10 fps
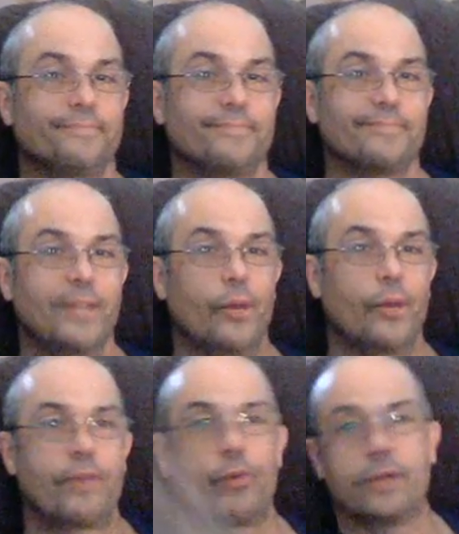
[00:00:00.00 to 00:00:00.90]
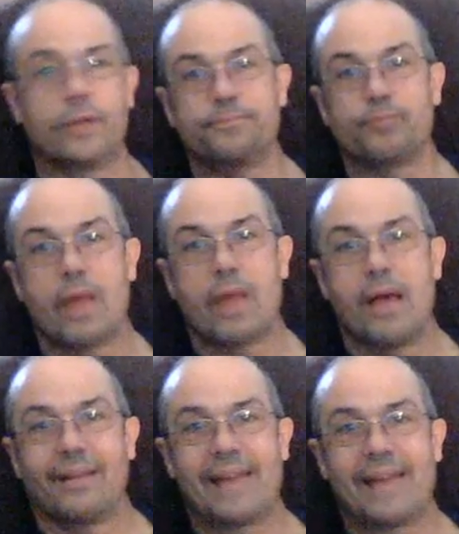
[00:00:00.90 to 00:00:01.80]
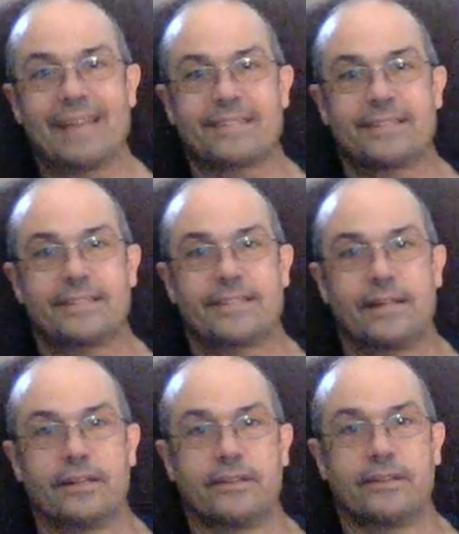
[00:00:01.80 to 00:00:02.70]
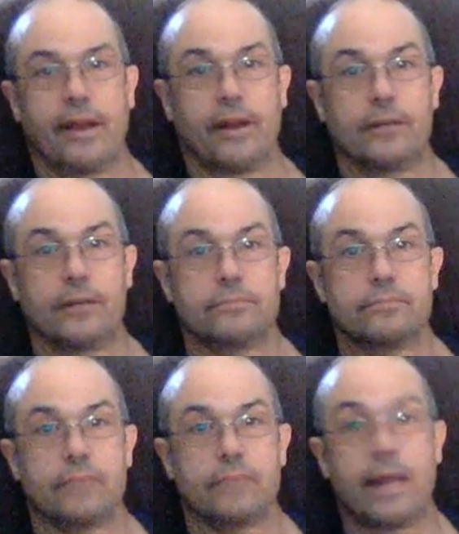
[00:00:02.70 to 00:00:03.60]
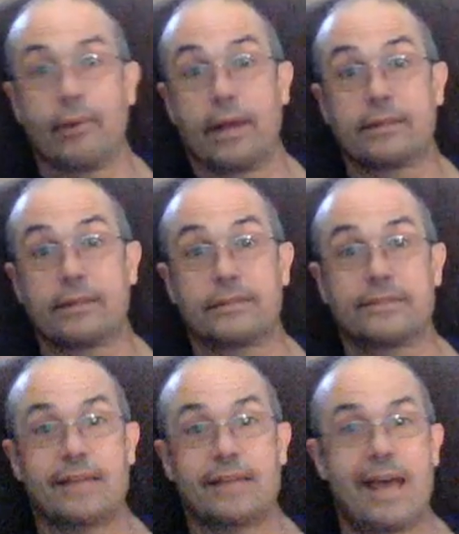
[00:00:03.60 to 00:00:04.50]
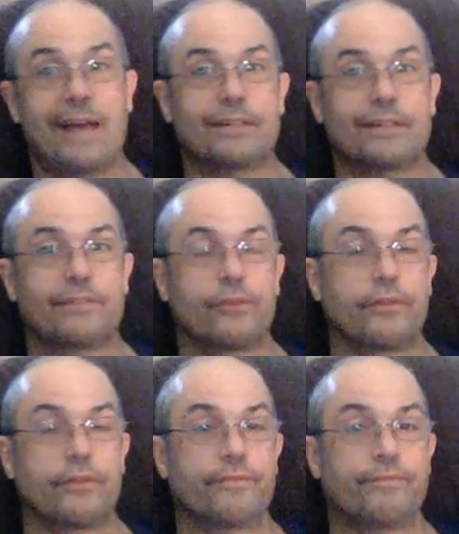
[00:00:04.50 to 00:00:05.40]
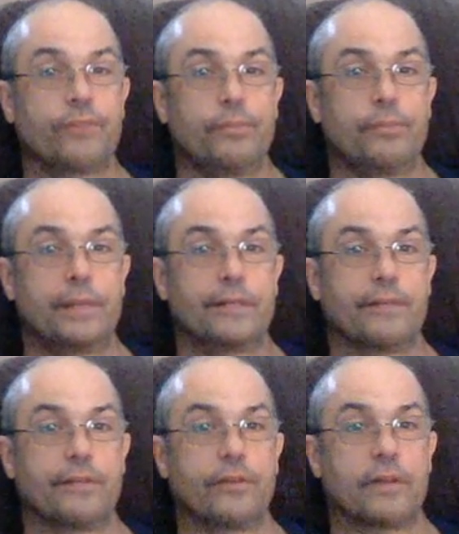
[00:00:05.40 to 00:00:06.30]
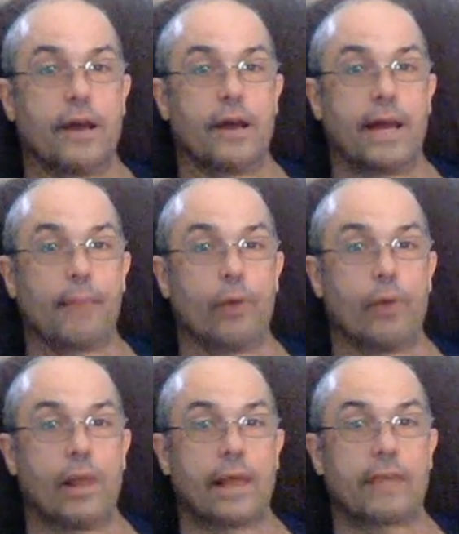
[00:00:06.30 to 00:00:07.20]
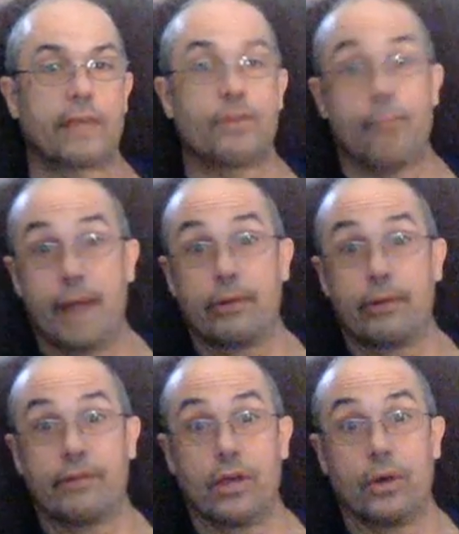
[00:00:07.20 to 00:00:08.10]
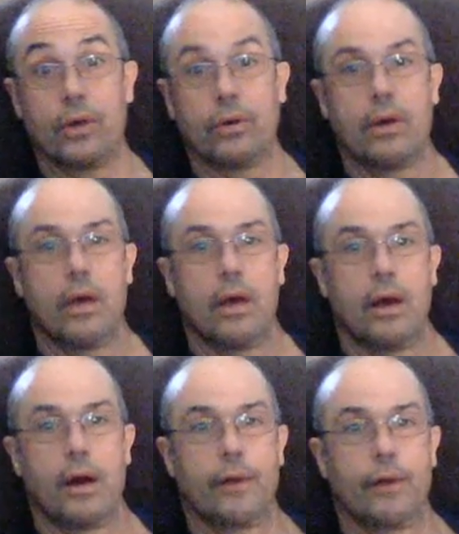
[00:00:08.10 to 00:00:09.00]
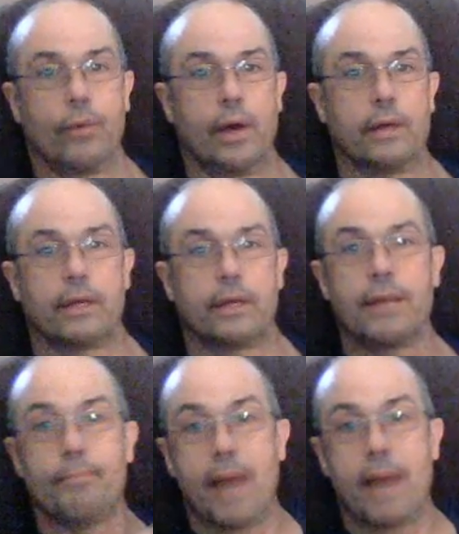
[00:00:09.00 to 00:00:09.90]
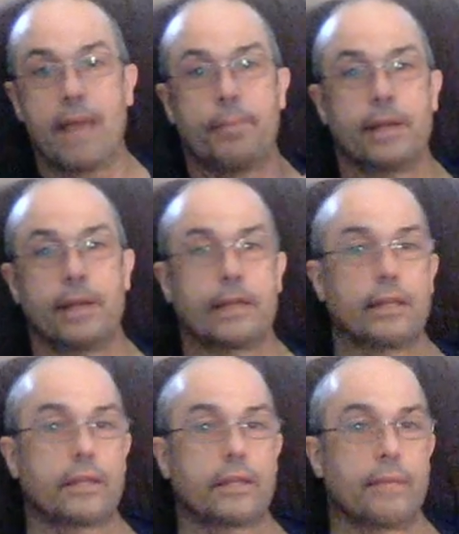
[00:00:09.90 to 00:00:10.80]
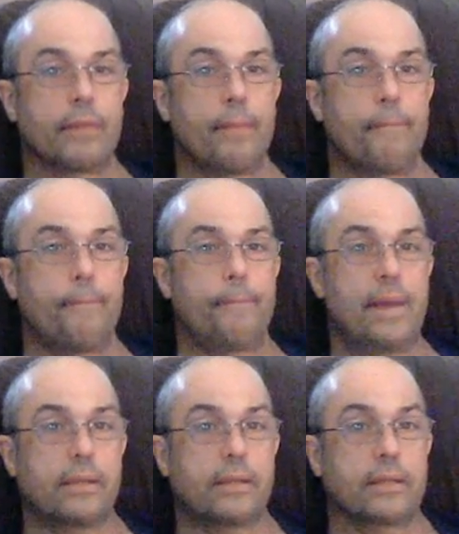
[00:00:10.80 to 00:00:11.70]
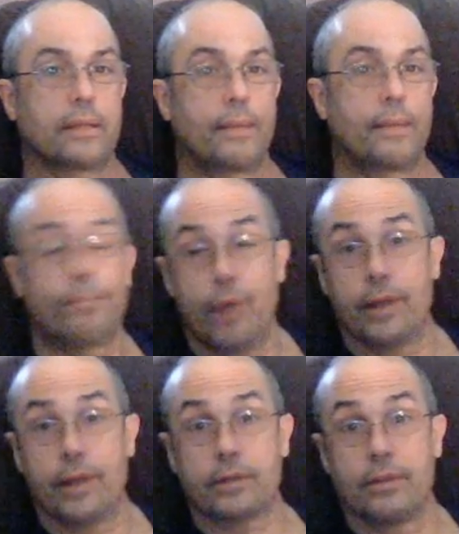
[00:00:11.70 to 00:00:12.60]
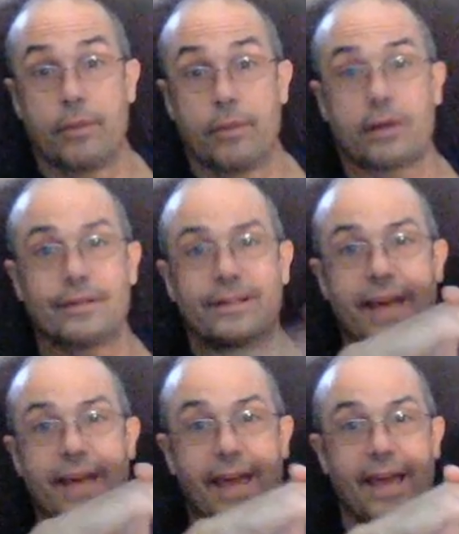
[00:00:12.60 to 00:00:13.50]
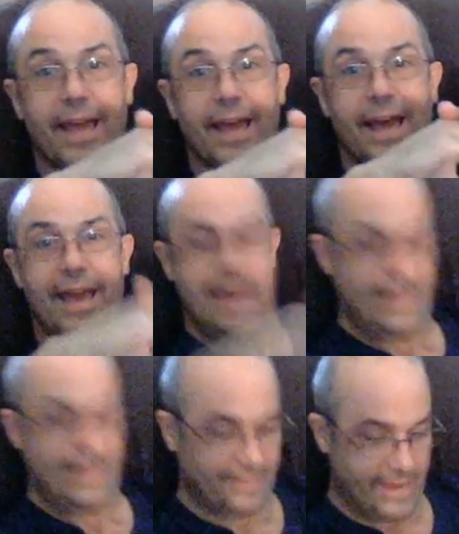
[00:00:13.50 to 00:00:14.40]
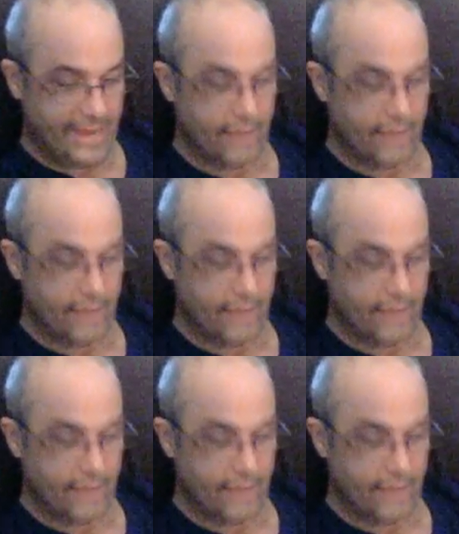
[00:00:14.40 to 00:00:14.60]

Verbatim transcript: Hello everyone, Lance Stears here, and I would like to just ask for a few minutes of your time while I give you my review on what, in my opinion, is some of the best product on the market today, hands down.